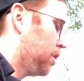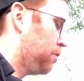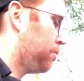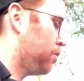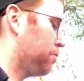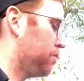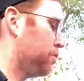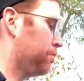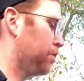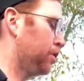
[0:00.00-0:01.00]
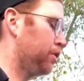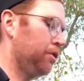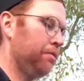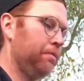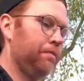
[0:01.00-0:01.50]
Boom, boom,
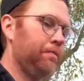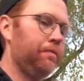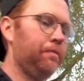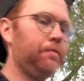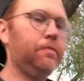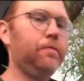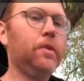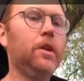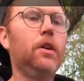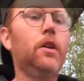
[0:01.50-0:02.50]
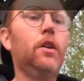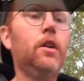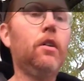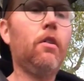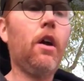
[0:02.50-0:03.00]
boom.
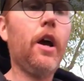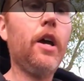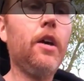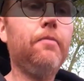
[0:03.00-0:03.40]
All right.